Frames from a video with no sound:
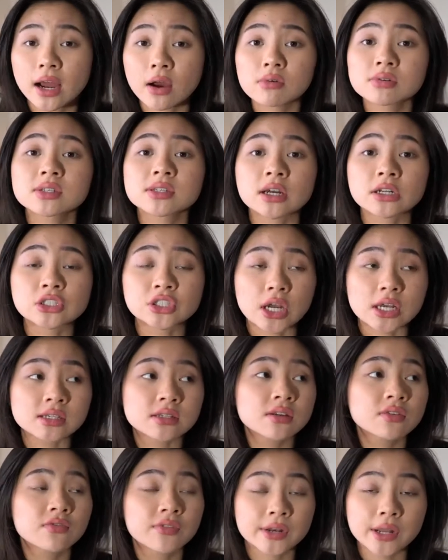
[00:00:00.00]
now,
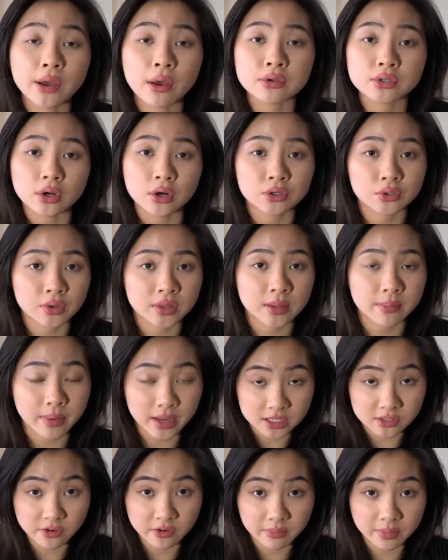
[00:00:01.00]
suggested videos are doing the
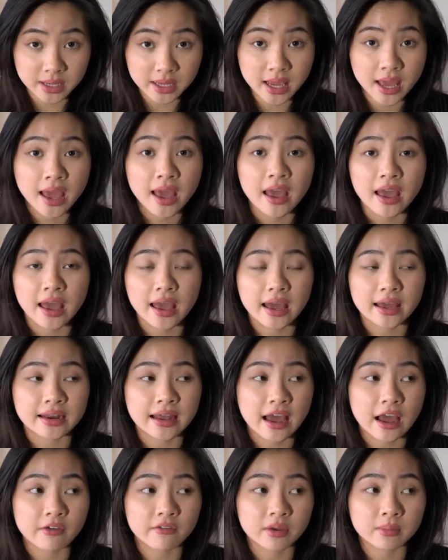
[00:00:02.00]
best for me and
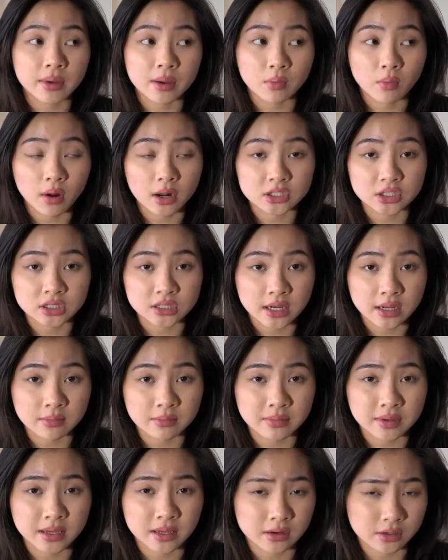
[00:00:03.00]
having my watch
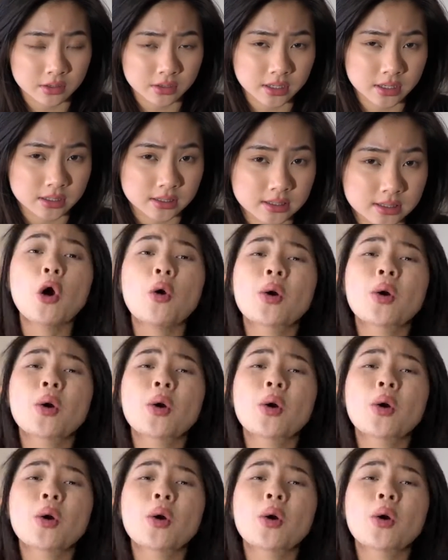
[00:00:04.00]
time increase.